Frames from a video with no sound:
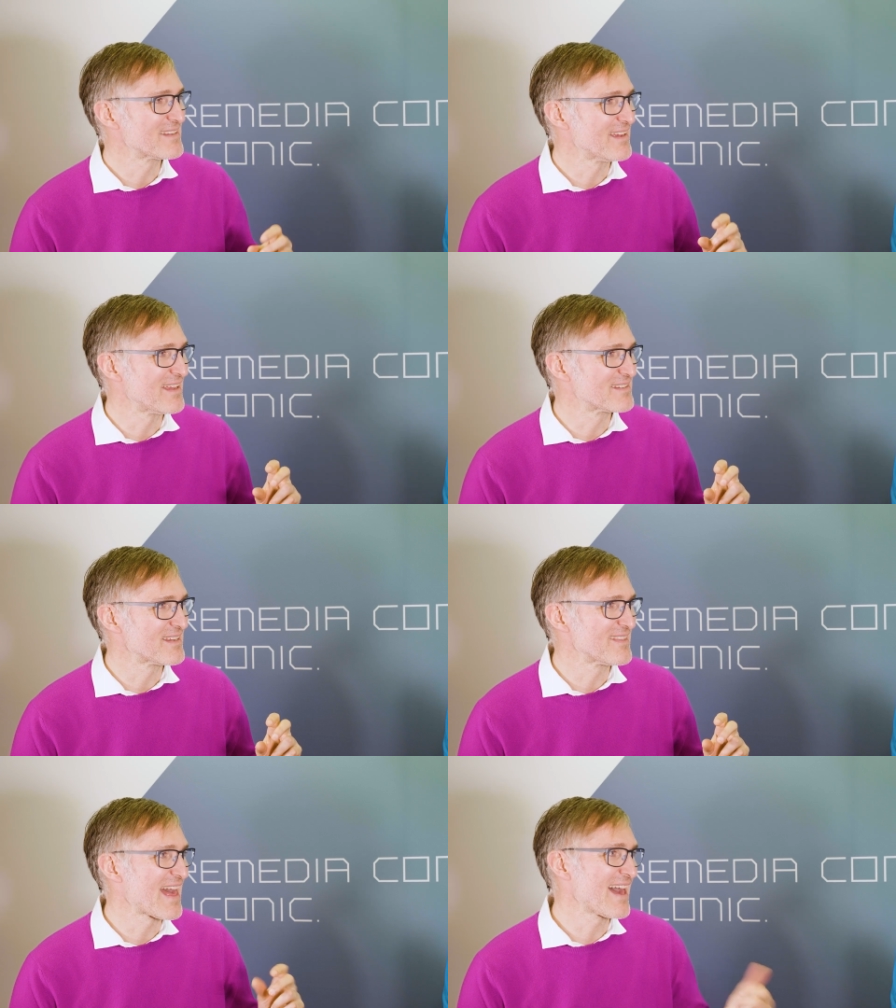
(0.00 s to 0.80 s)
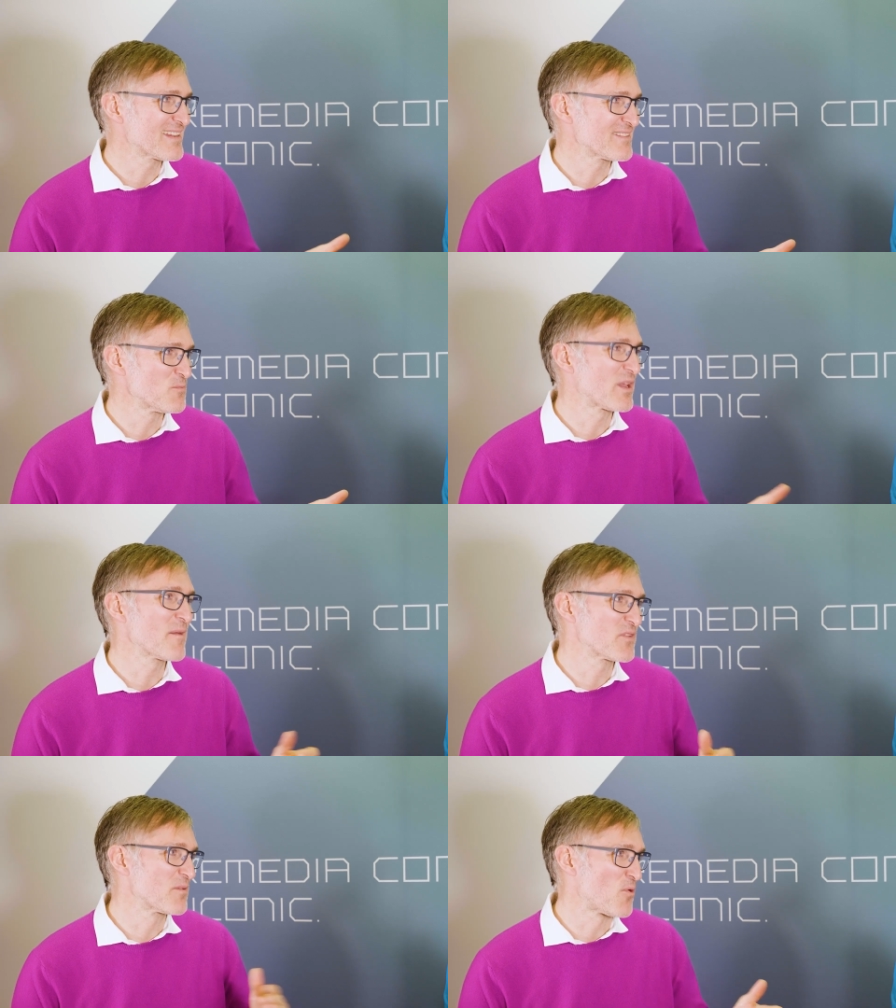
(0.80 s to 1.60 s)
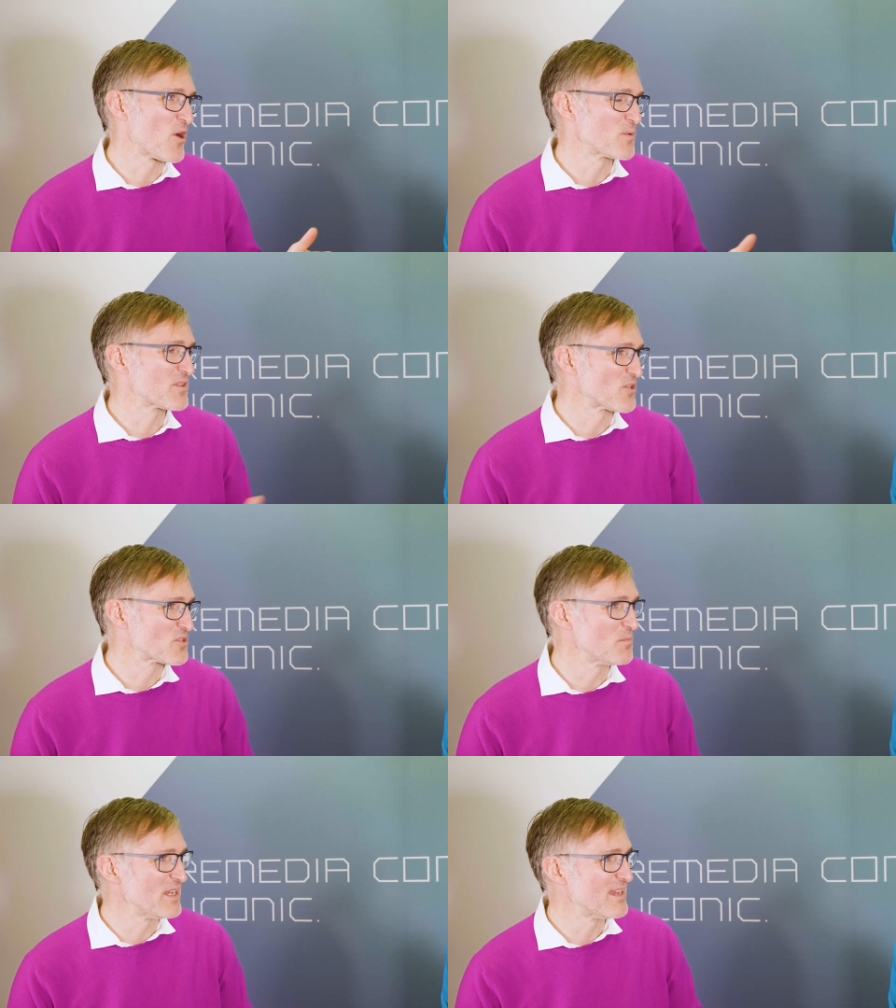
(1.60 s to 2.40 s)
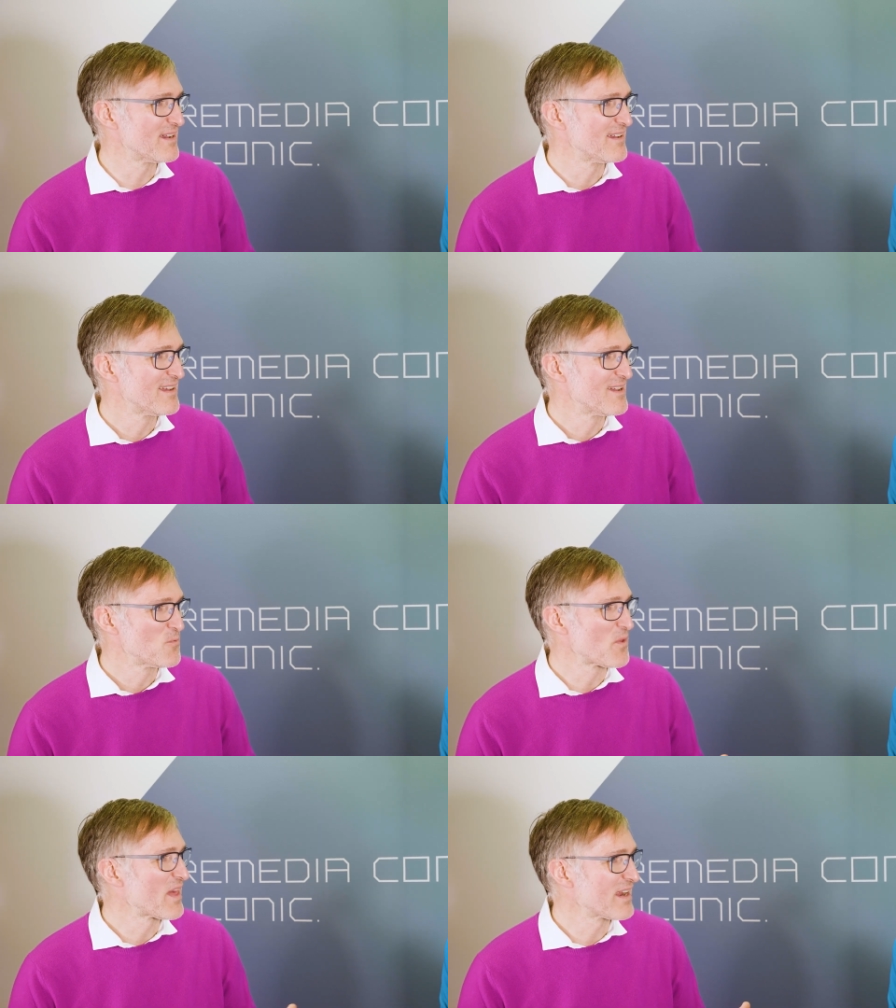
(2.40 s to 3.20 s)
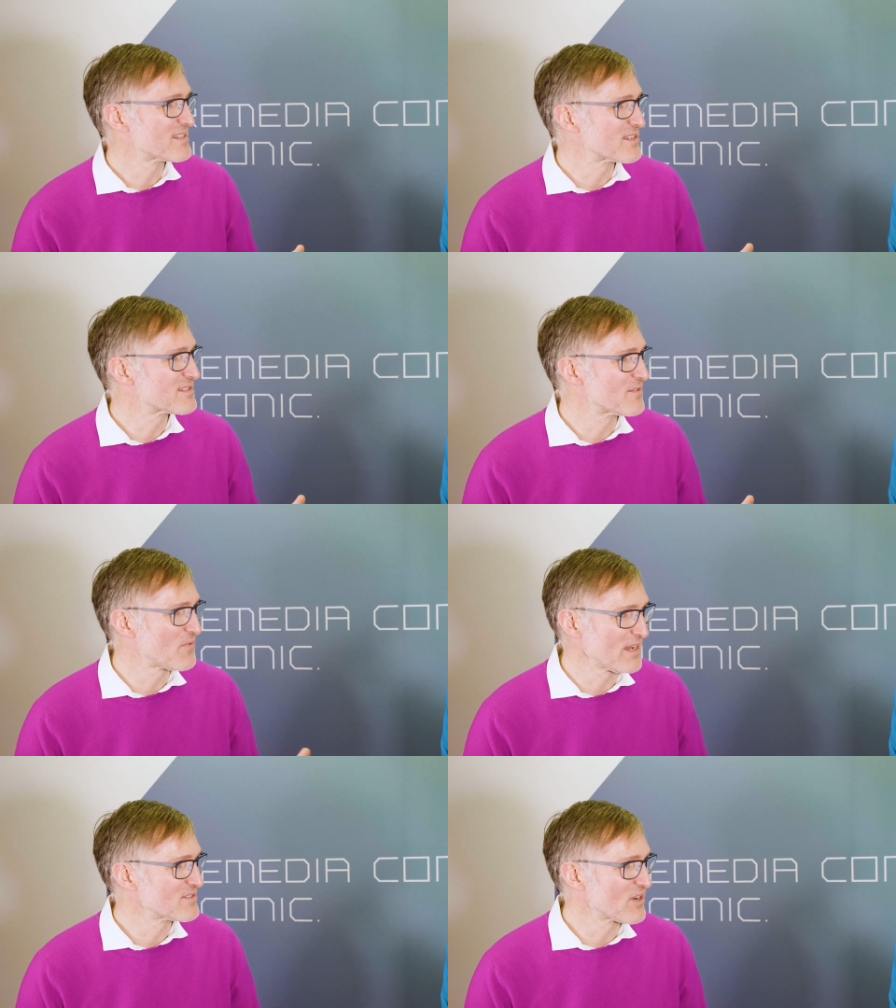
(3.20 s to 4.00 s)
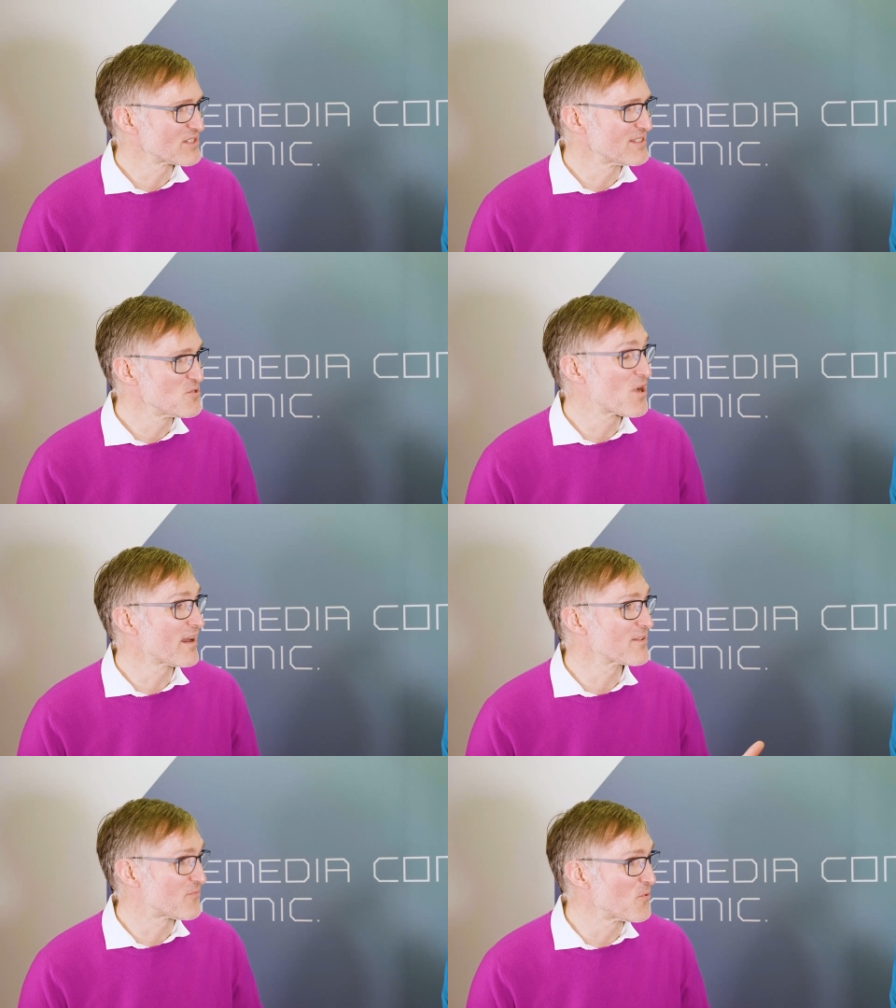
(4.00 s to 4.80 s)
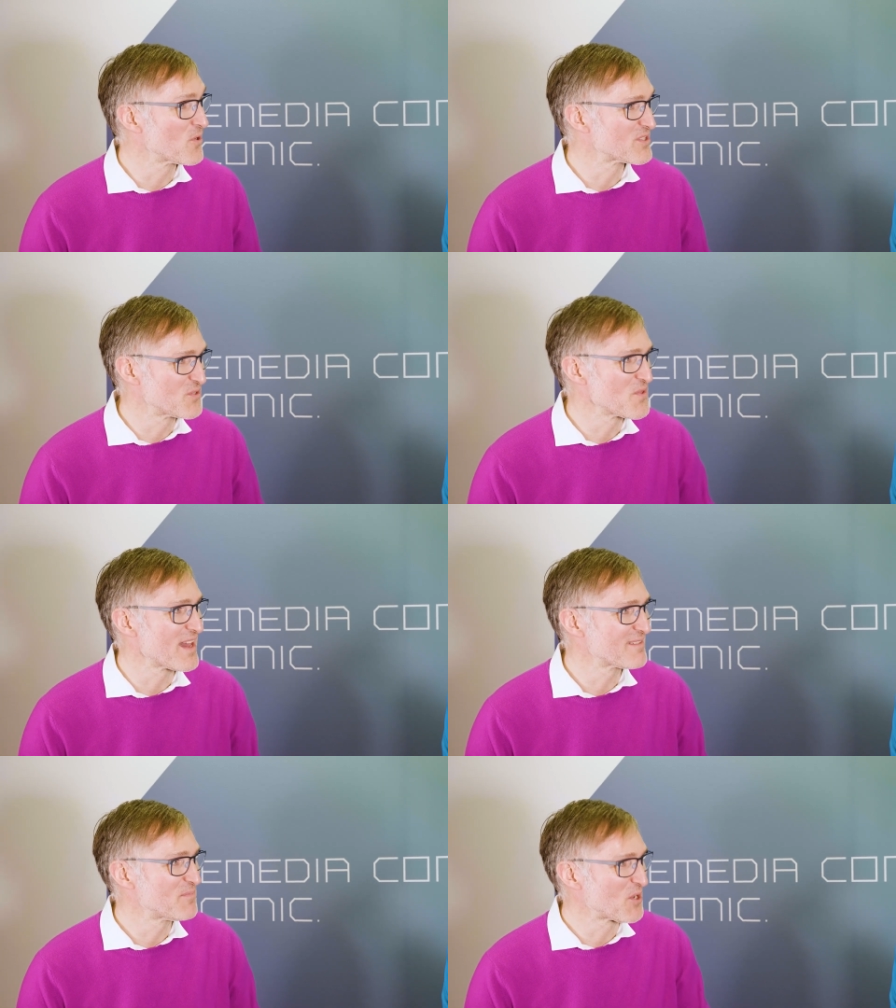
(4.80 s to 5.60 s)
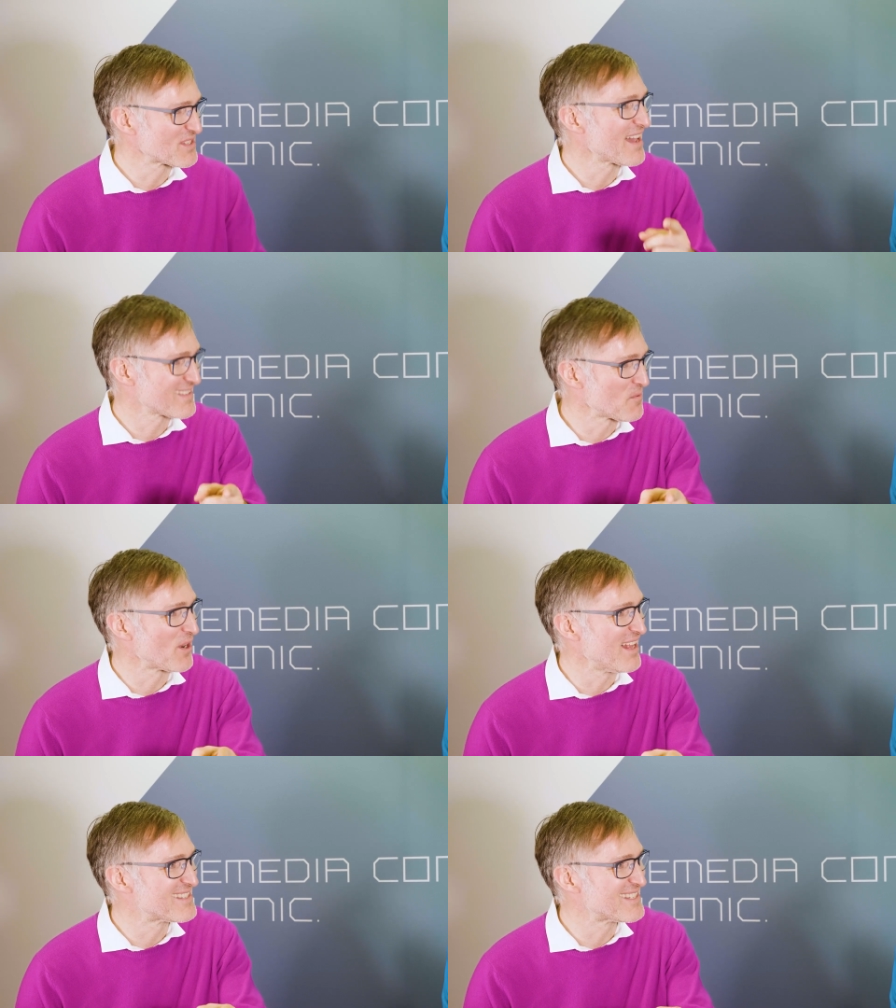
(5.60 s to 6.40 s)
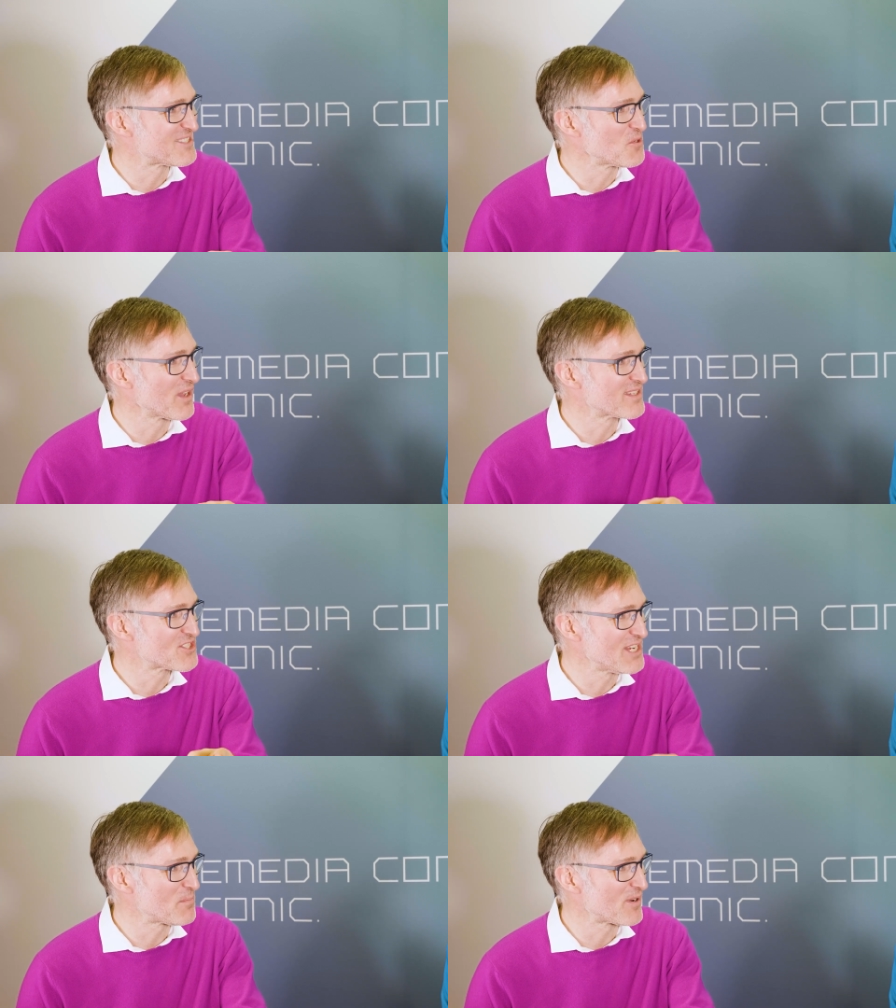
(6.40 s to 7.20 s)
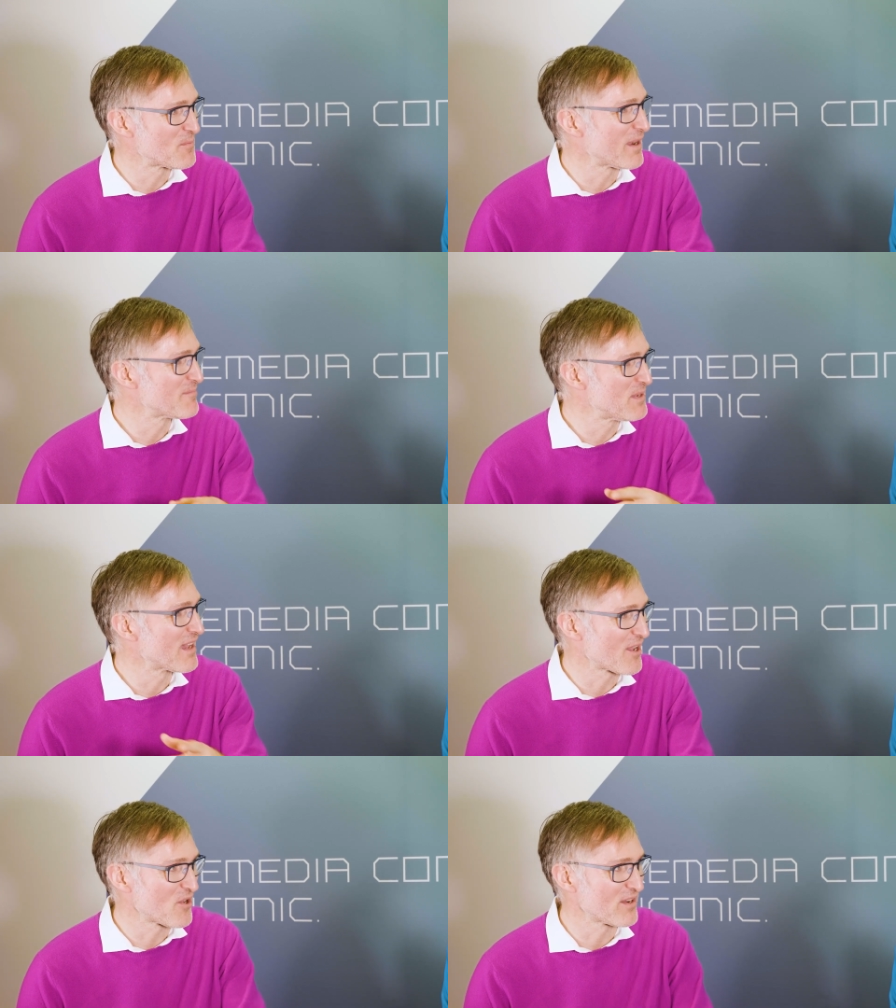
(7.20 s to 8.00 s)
and and that we come to the point with social media where that is just a failing strategy you can't afford to do that because yeah. someone else is doing it cheaper by being iconic